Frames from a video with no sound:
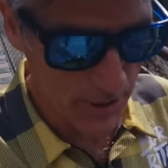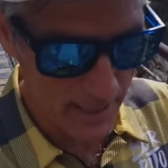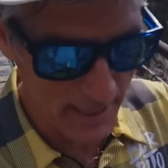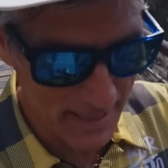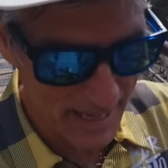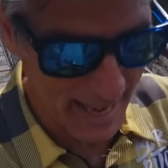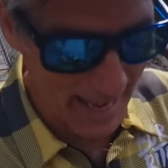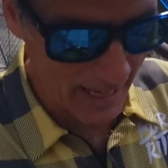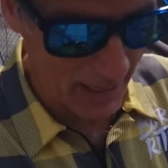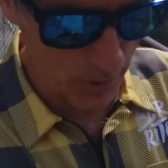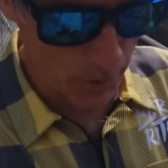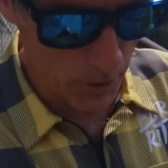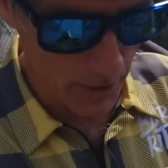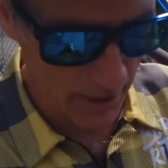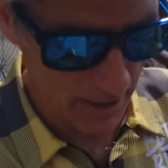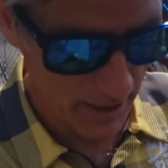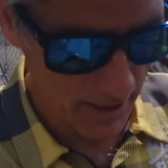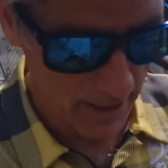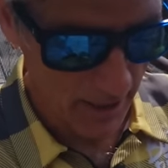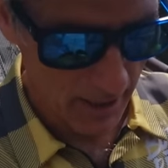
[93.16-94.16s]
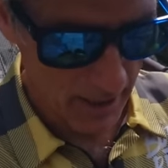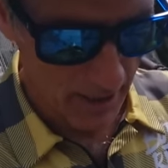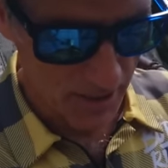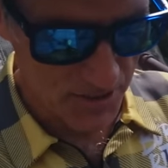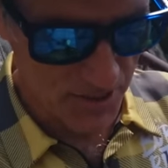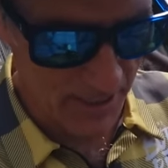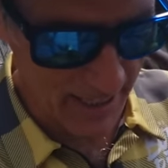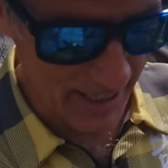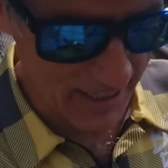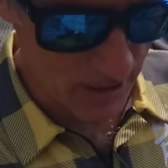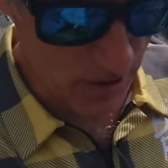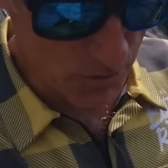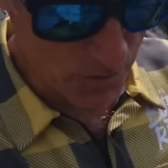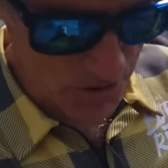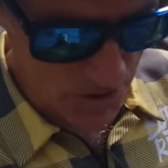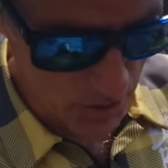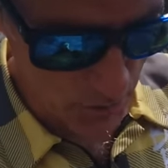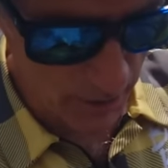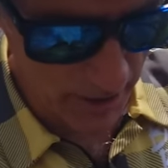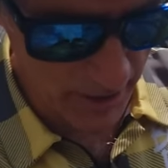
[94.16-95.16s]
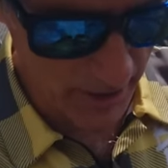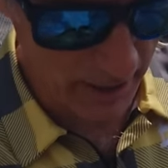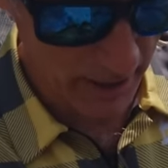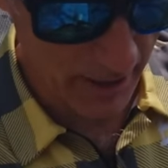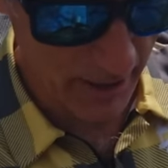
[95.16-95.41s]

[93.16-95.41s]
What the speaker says: it now to get used to it.